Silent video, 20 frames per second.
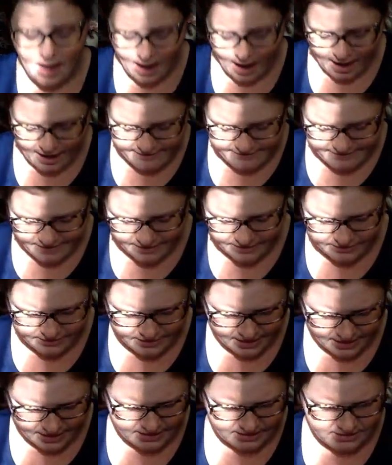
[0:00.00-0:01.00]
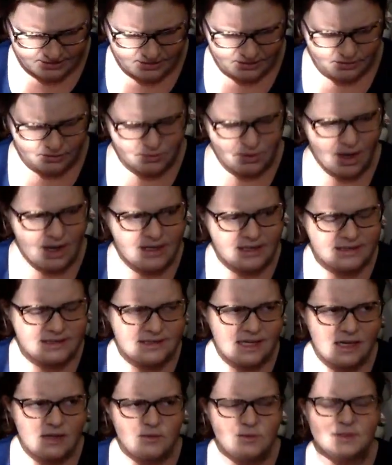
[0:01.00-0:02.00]
I felt like the writing
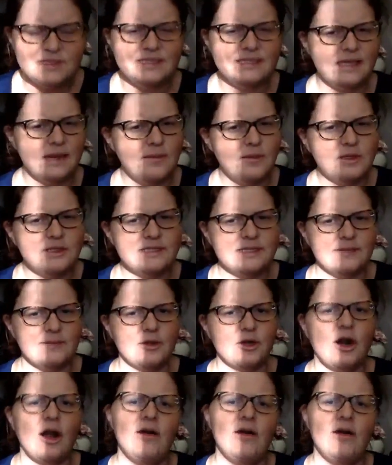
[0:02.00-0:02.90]
style was somewhat similar.